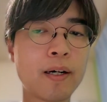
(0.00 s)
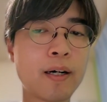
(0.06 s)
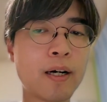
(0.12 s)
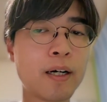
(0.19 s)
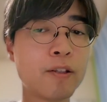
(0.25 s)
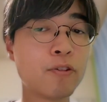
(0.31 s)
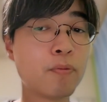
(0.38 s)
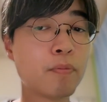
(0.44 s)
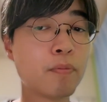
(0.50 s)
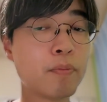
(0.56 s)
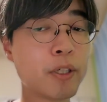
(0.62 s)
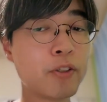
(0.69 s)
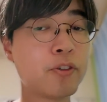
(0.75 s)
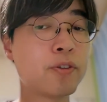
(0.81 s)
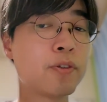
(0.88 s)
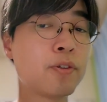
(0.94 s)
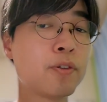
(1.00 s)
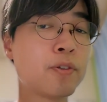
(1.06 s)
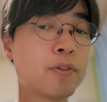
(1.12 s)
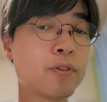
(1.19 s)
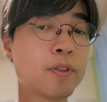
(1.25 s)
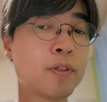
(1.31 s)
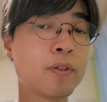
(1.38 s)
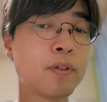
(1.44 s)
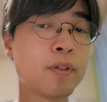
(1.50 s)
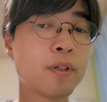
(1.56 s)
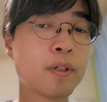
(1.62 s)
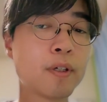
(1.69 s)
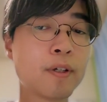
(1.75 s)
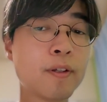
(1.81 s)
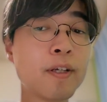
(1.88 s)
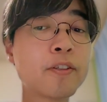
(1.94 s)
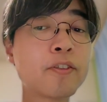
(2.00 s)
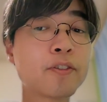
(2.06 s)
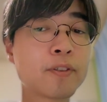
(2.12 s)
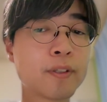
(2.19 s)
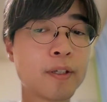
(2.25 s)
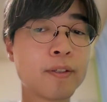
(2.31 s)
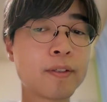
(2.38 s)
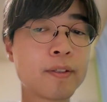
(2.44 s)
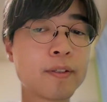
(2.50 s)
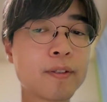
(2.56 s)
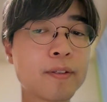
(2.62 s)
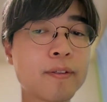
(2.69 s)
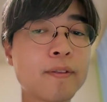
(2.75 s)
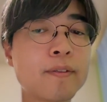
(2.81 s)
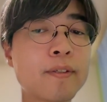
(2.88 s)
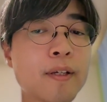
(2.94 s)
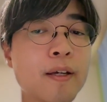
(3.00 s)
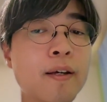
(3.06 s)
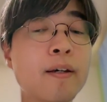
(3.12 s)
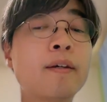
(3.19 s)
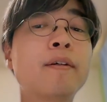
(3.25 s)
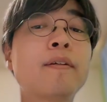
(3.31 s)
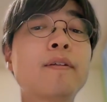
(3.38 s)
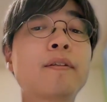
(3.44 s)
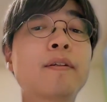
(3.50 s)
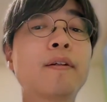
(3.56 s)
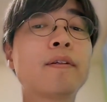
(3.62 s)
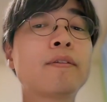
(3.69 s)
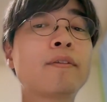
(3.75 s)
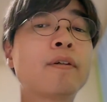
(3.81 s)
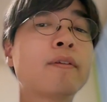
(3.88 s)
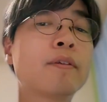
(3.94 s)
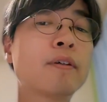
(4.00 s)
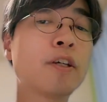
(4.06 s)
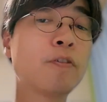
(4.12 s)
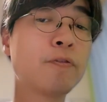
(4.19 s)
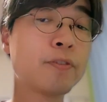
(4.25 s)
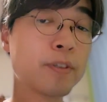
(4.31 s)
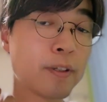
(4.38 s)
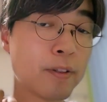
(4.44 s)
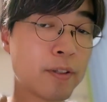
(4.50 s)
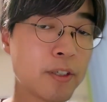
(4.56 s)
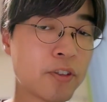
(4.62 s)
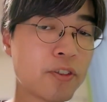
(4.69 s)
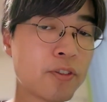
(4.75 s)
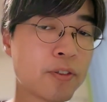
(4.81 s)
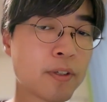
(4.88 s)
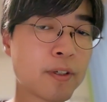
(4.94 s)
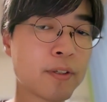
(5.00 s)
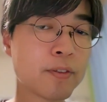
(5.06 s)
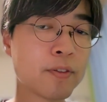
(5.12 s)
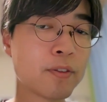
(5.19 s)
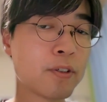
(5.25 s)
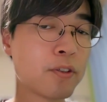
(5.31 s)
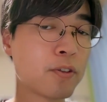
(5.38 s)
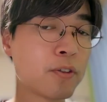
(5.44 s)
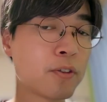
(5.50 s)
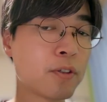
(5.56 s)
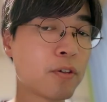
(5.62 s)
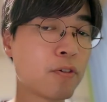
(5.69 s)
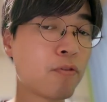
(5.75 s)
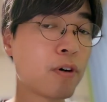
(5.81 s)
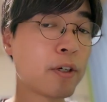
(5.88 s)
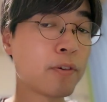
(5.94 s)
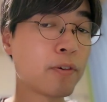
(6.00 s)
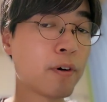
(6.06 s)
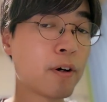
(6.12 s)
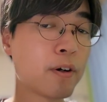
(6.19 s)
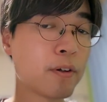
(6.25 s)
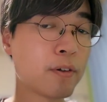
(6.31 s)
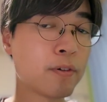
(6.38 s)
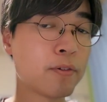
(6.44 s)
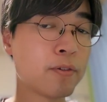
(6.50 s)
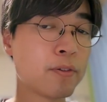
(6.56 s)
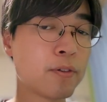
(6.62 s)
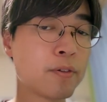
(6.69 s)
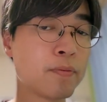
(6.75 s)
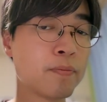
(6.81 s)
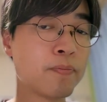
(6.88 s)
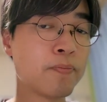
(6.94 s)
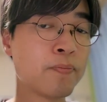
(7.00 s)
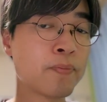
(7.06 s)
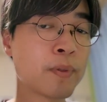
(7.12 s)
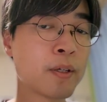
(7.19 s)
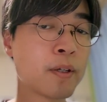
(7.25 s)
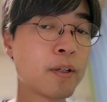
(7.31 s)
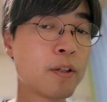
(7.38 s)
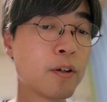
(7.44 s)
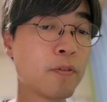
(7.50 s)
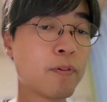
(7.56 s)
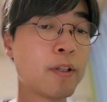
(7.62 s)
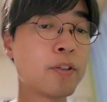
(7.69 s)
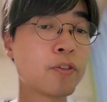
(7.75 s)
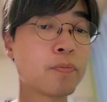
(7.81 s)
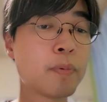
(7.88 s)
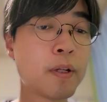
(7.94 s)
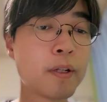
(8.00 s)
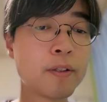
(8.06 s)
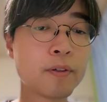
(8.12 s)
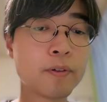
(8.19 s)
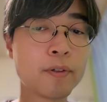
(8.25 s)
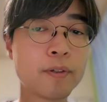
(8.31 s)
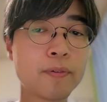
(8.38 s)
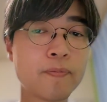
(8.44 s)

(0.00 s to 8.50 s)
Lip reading: and measure the resistance. Then if the resistance is quite higher than reference value,